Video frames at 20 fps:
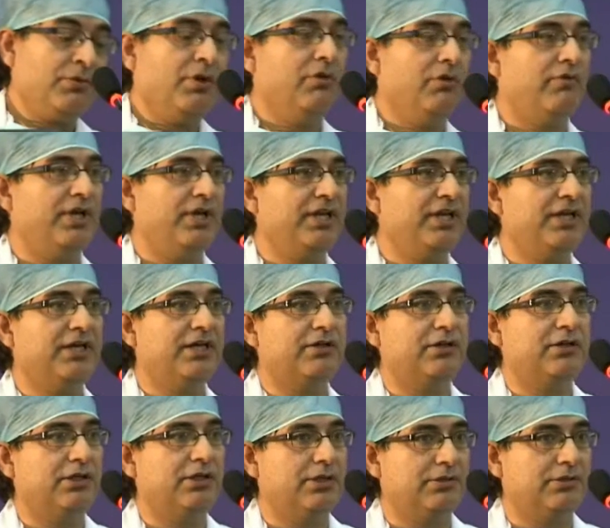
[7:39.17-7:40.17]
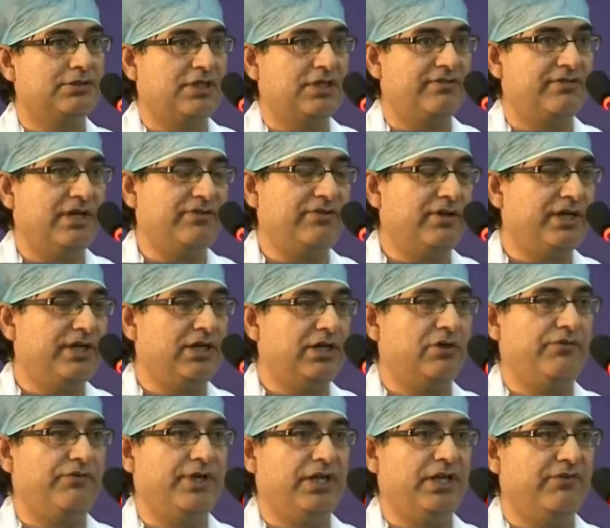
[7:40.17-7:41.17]
1 year survival rate
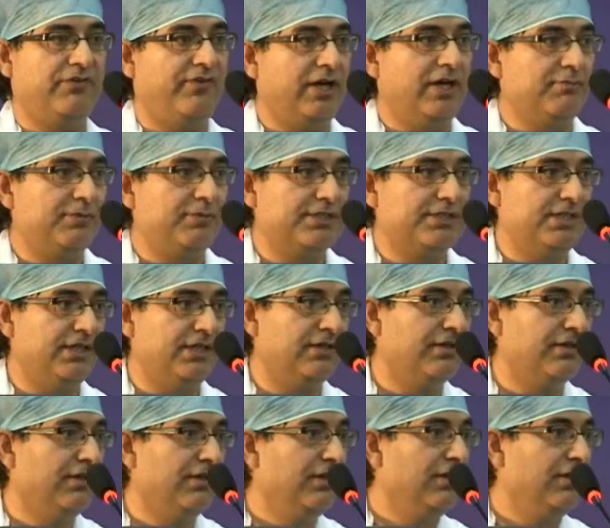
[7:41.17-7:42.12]
of 85%,